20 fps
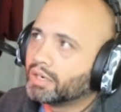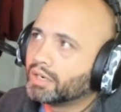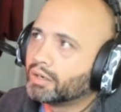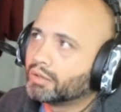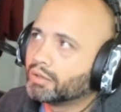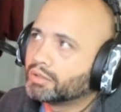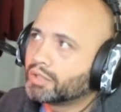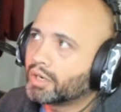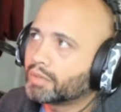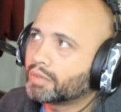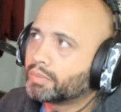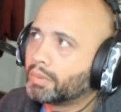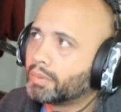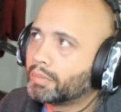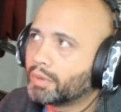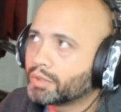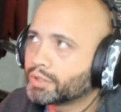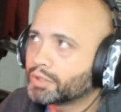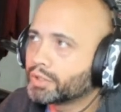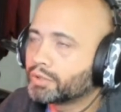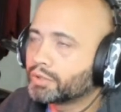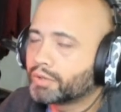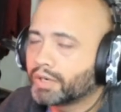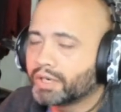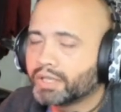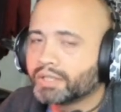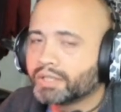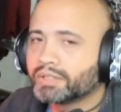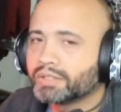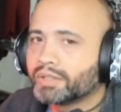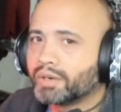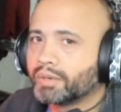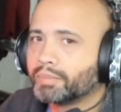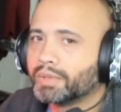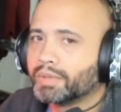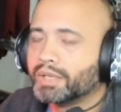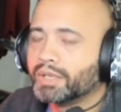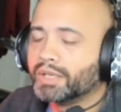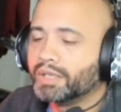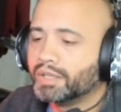Dark promotion credits are
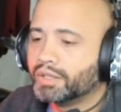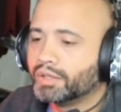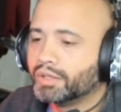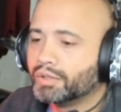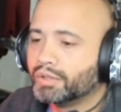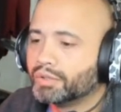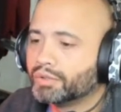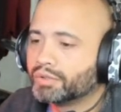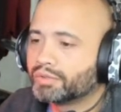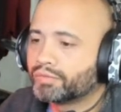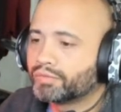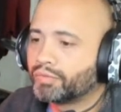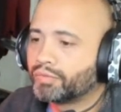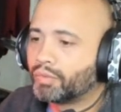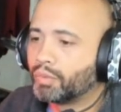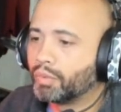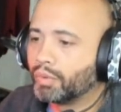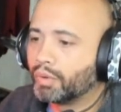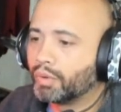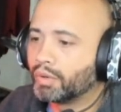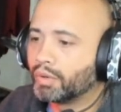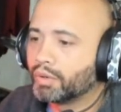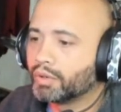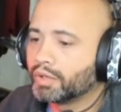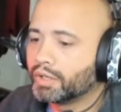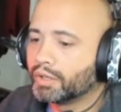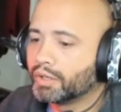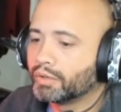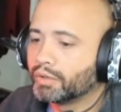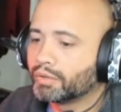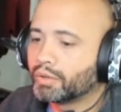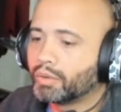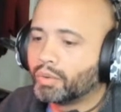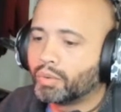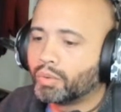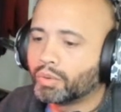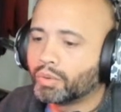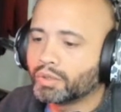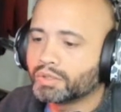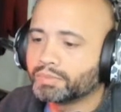being used for the
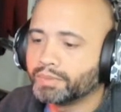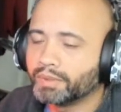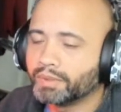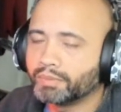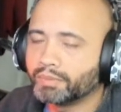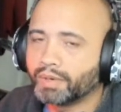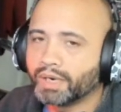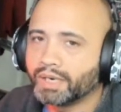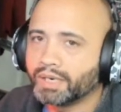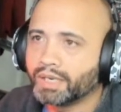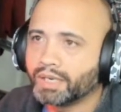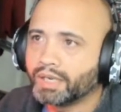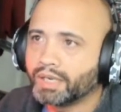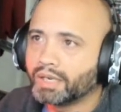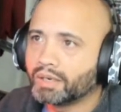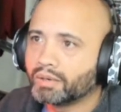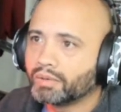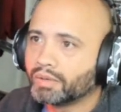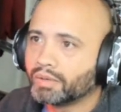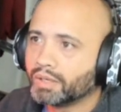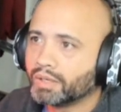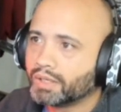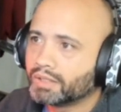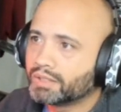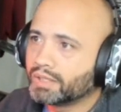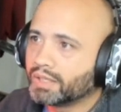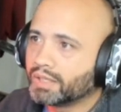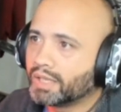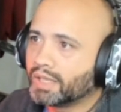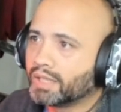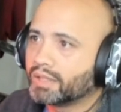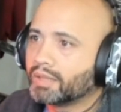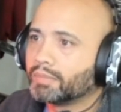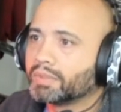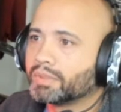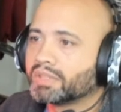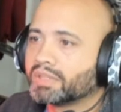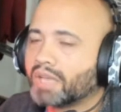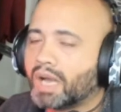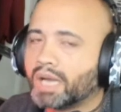horsemen right now to get them
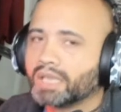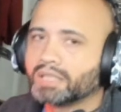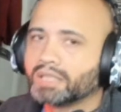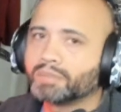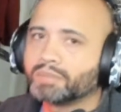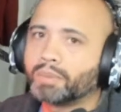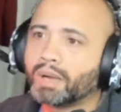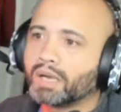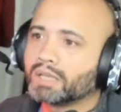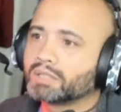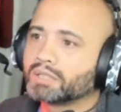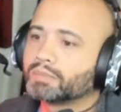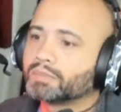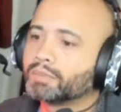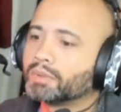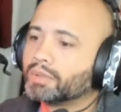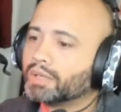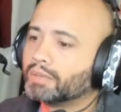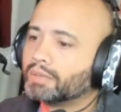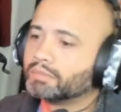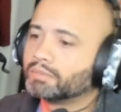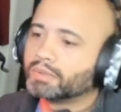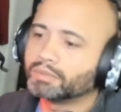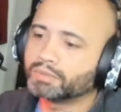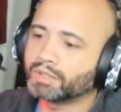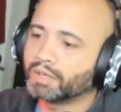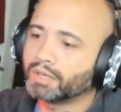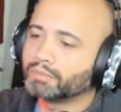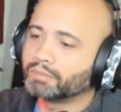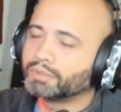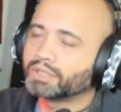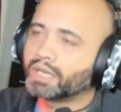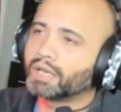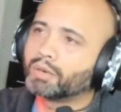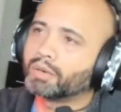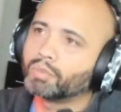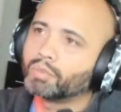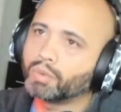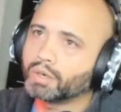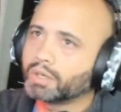as high as possible, and I'm just kind
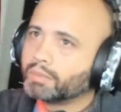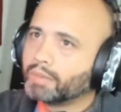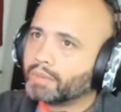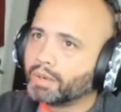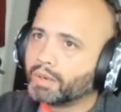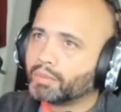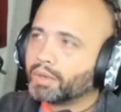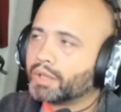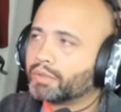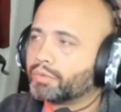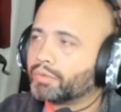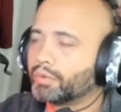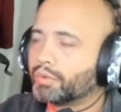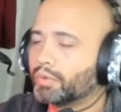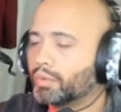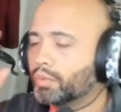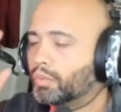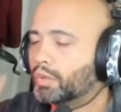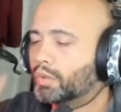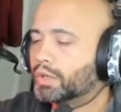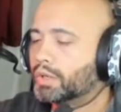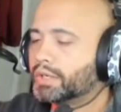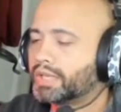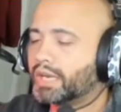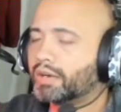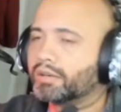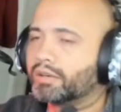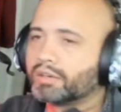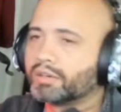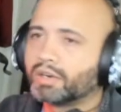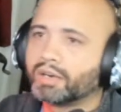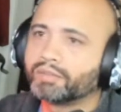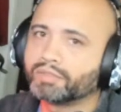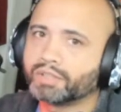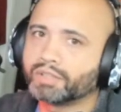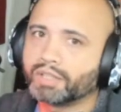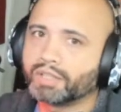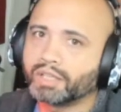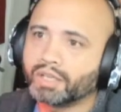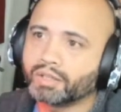of working my way through one character after
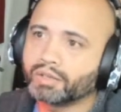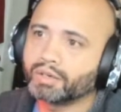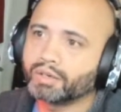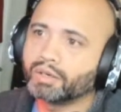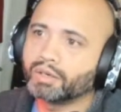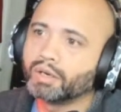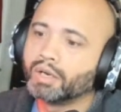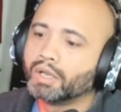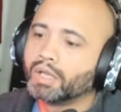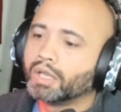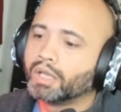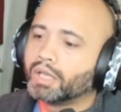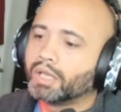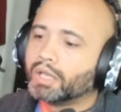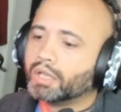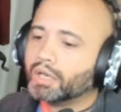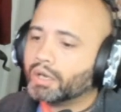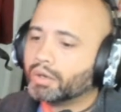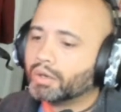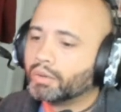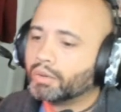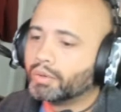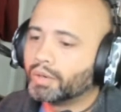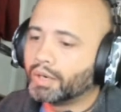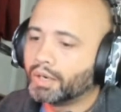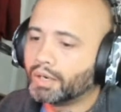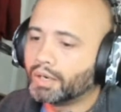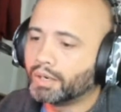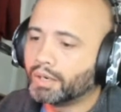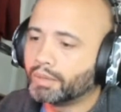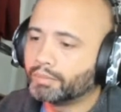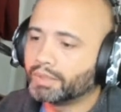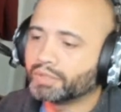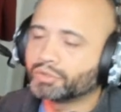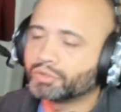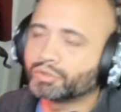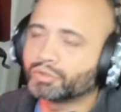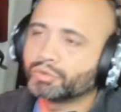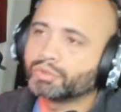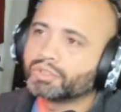the other. As
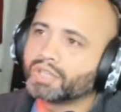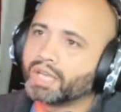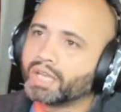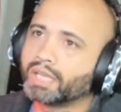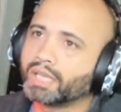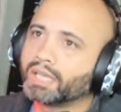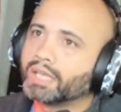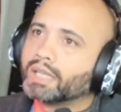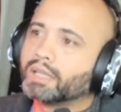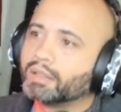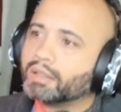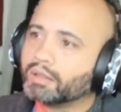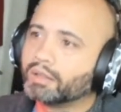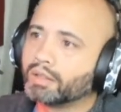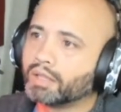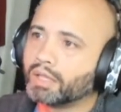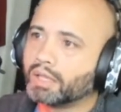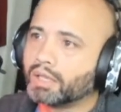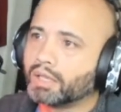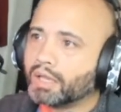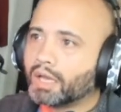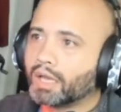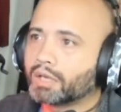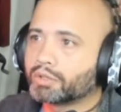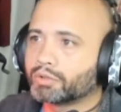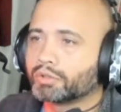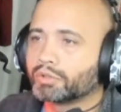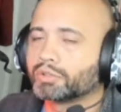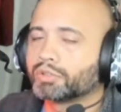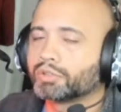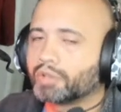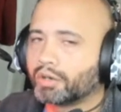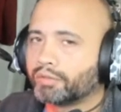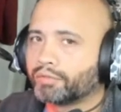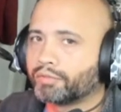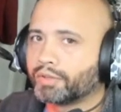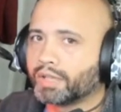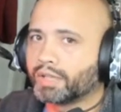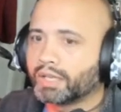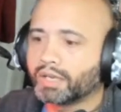soon as I get the extra star
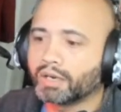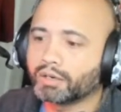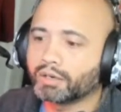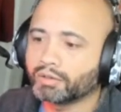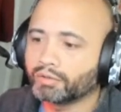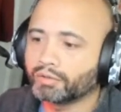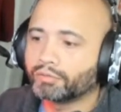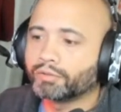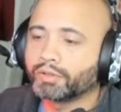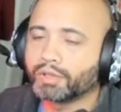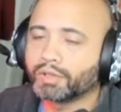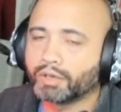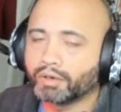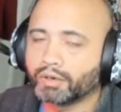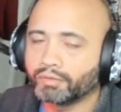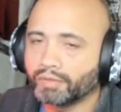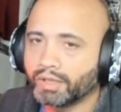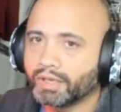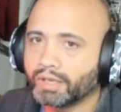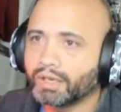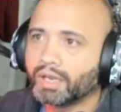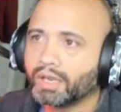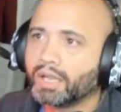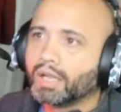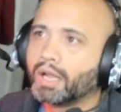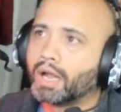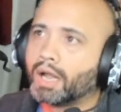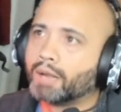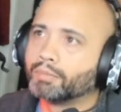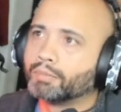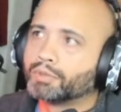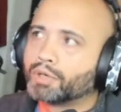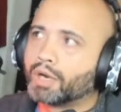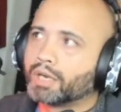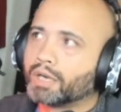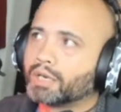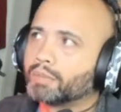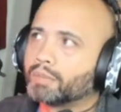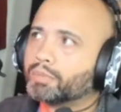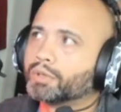for that character for their event, I'm
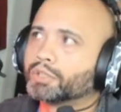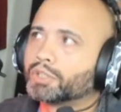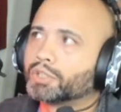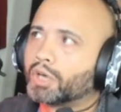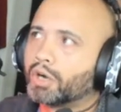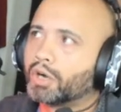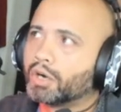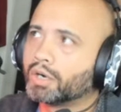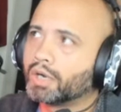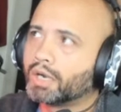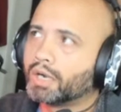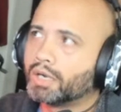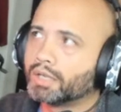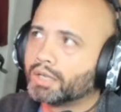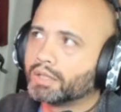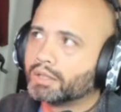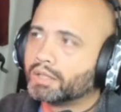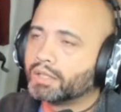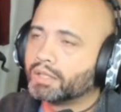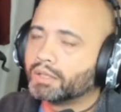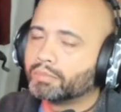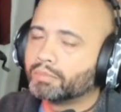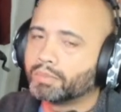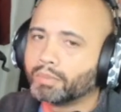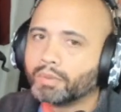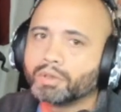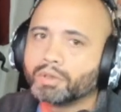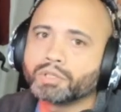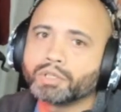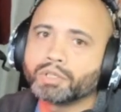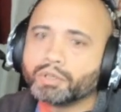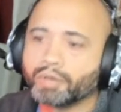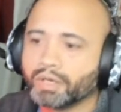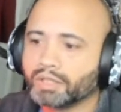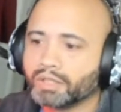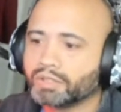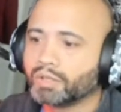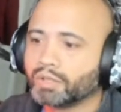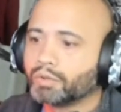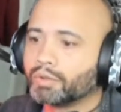trying to push hard on the promotion
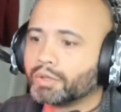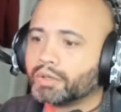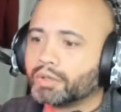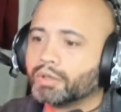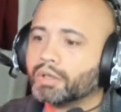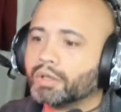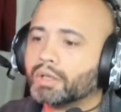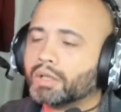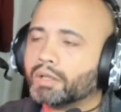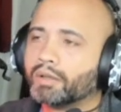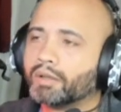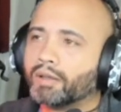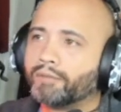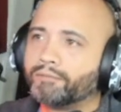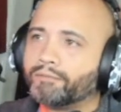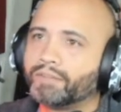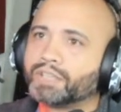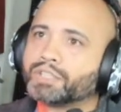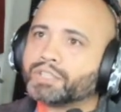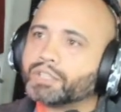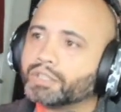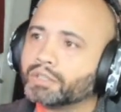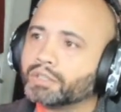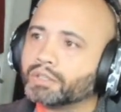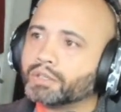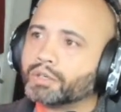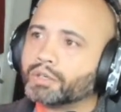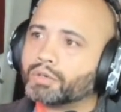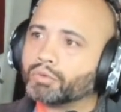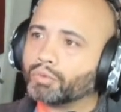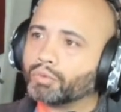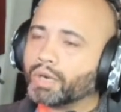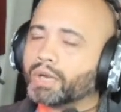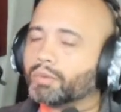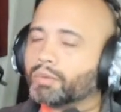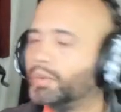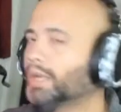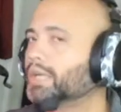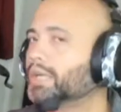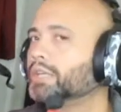credits. The only efficient, great
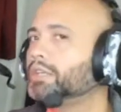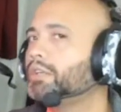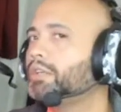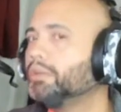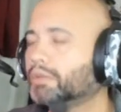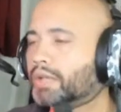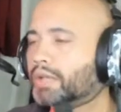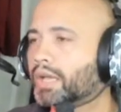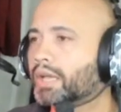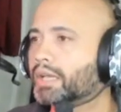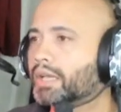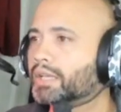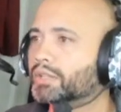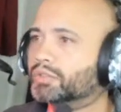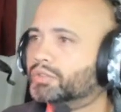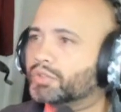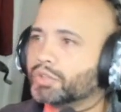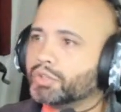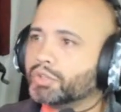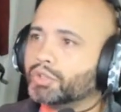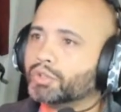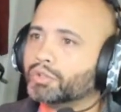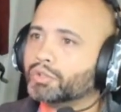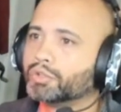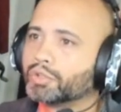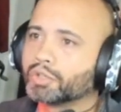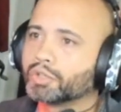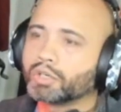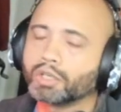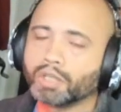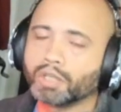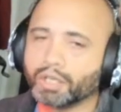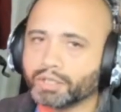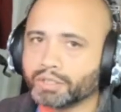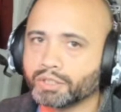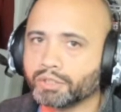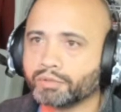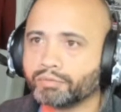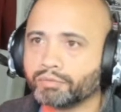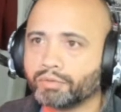way to do that is to use your
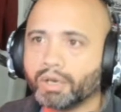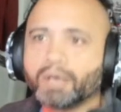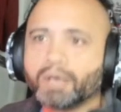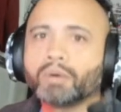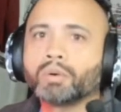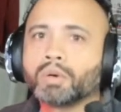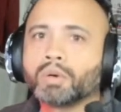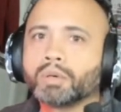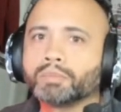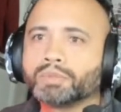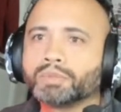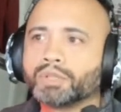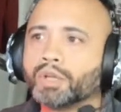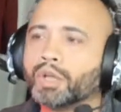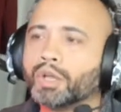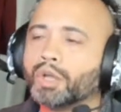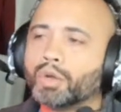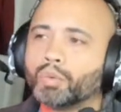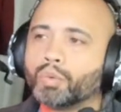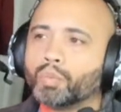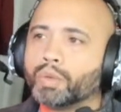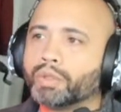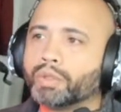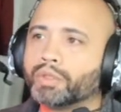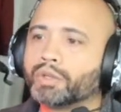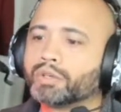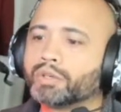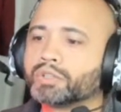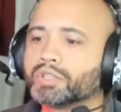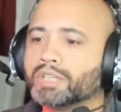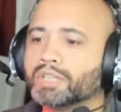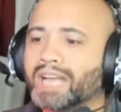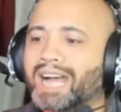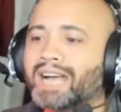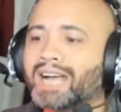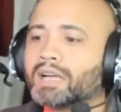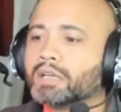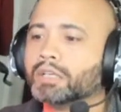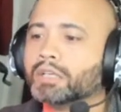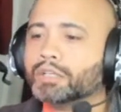collection of red orbs when there's
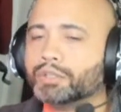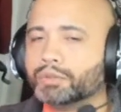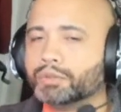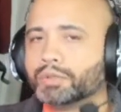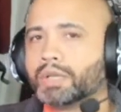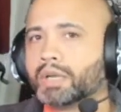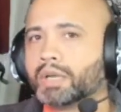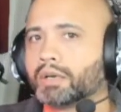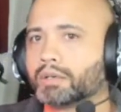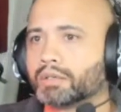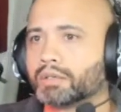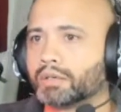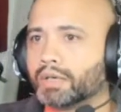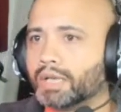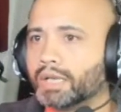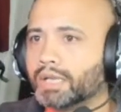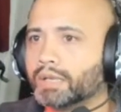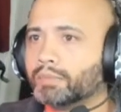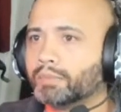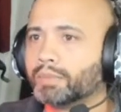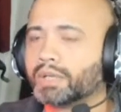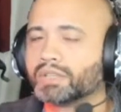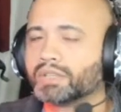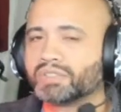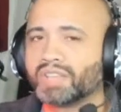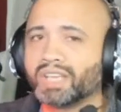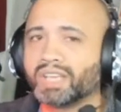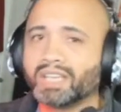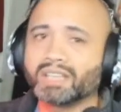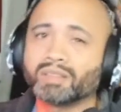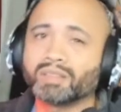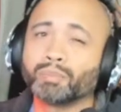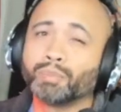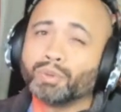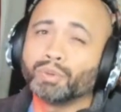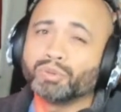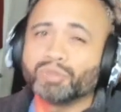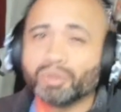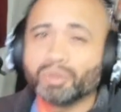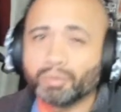not a new character in, because they get the
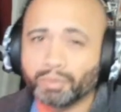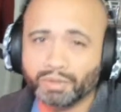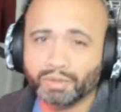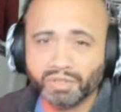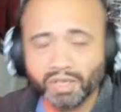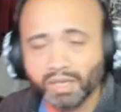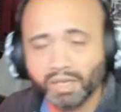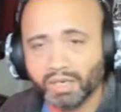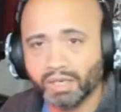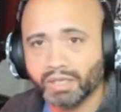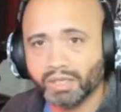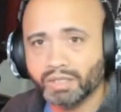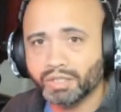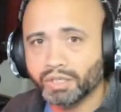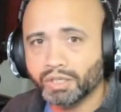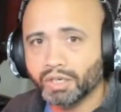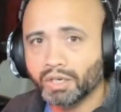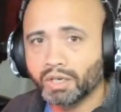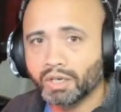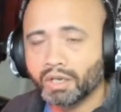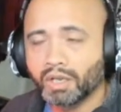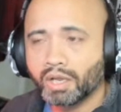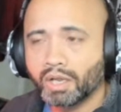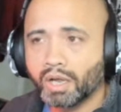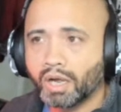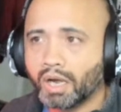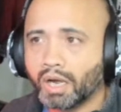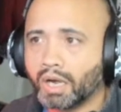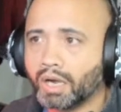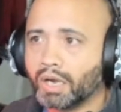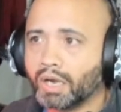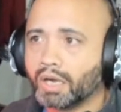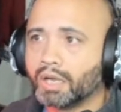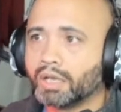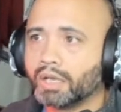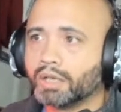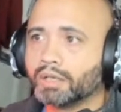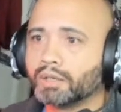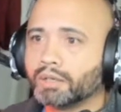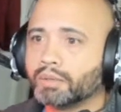boosted percentage
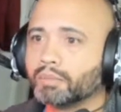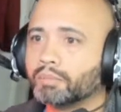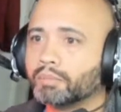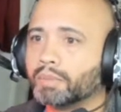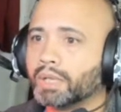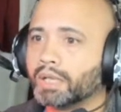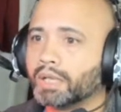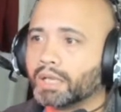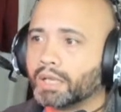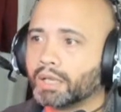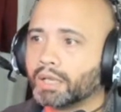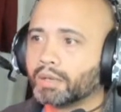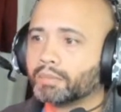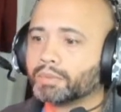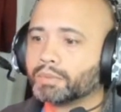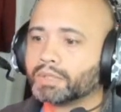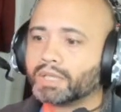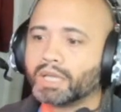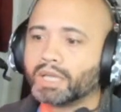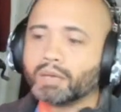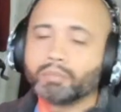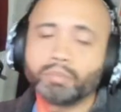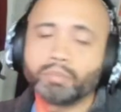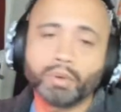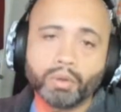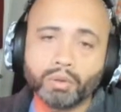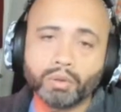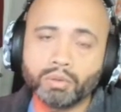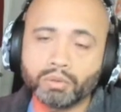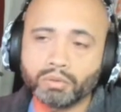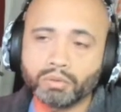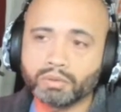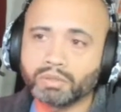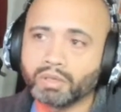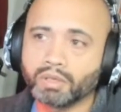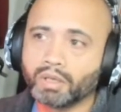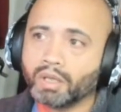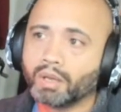on being able to get pulled.